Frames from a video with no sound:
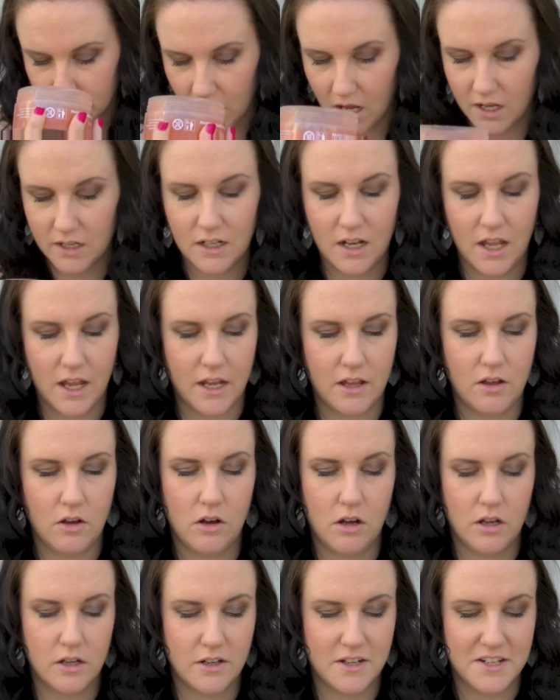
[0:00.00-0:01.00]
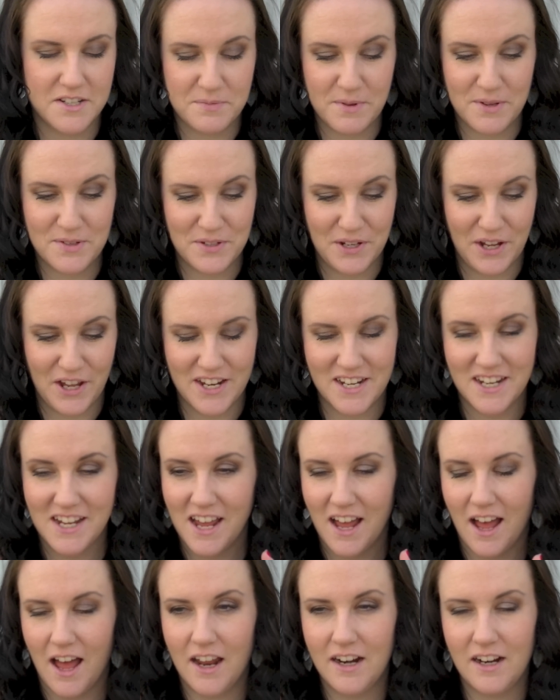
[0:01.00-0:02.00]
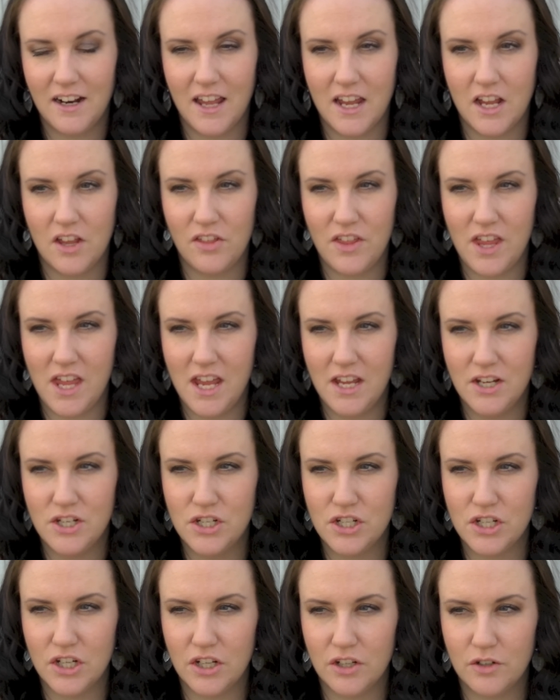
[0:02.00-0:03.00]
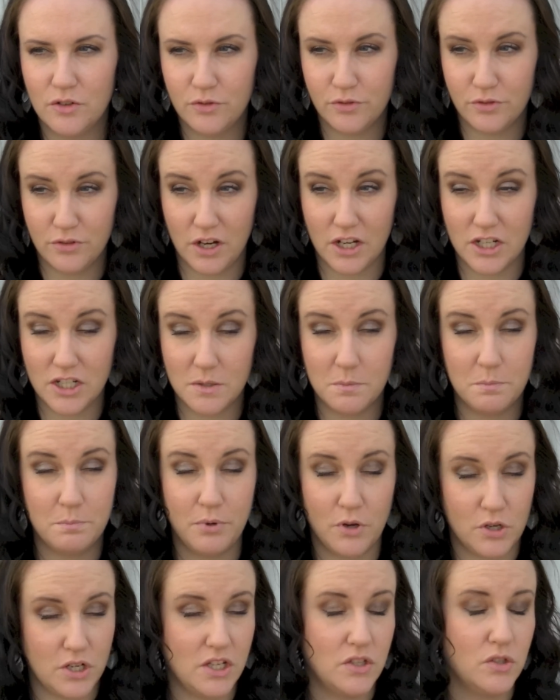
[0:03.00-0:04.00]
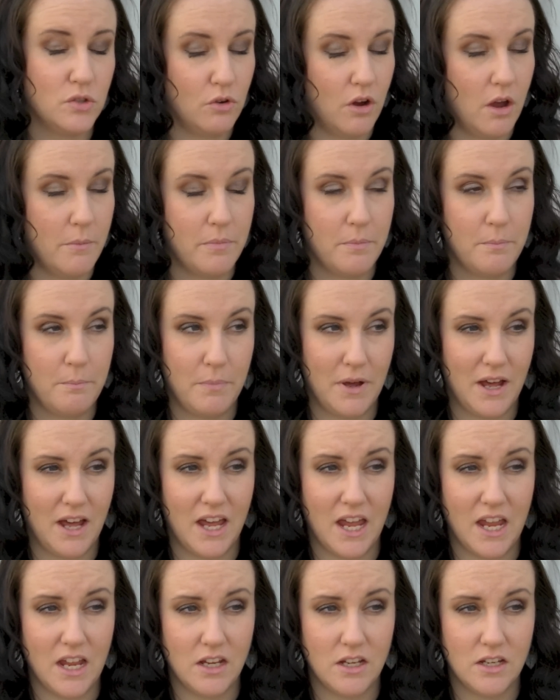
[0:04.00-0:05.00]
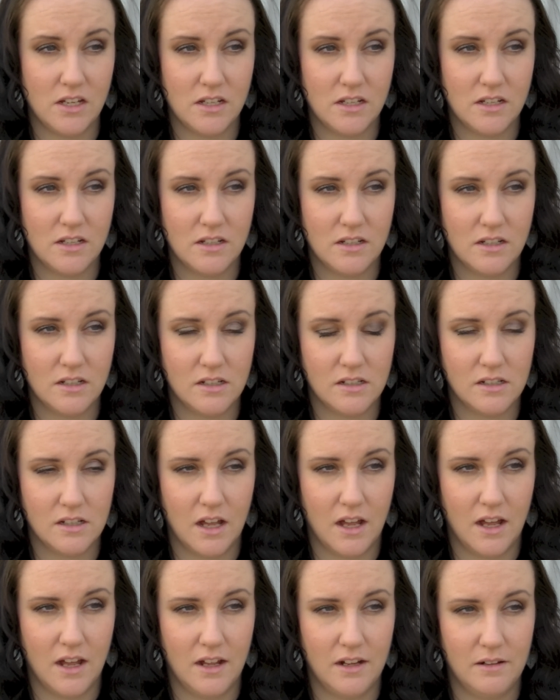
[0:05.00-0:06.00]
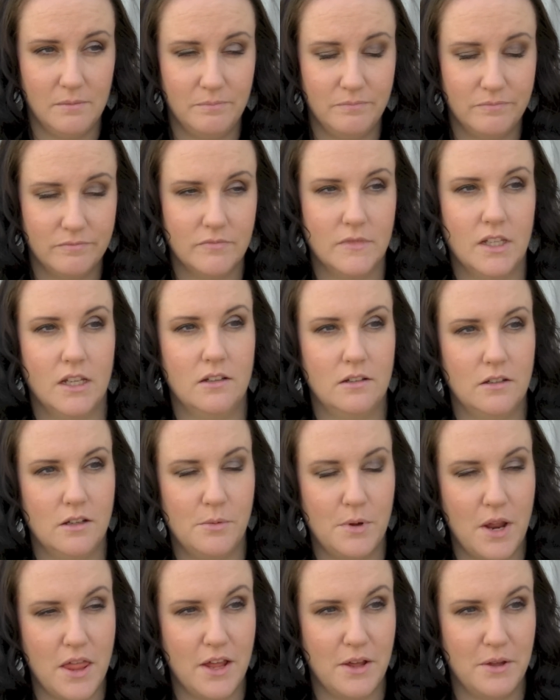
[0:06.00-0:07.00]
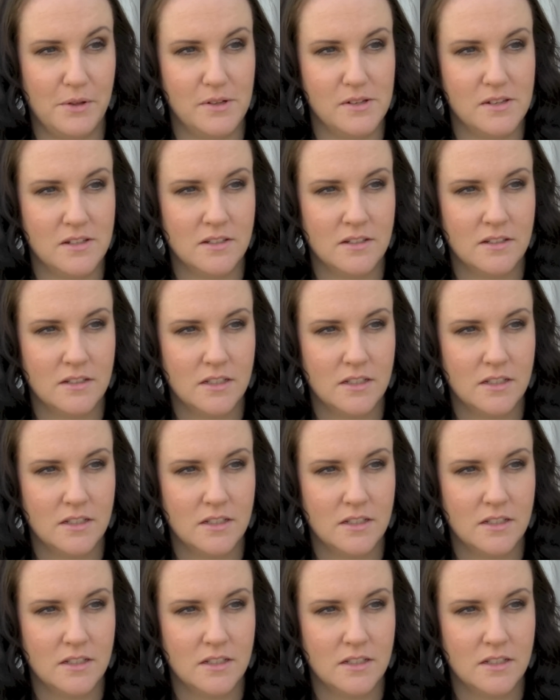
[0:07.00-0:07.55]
oh god, it smells so good. Unlike the Sugar Crush Body Scrub by, what are they called?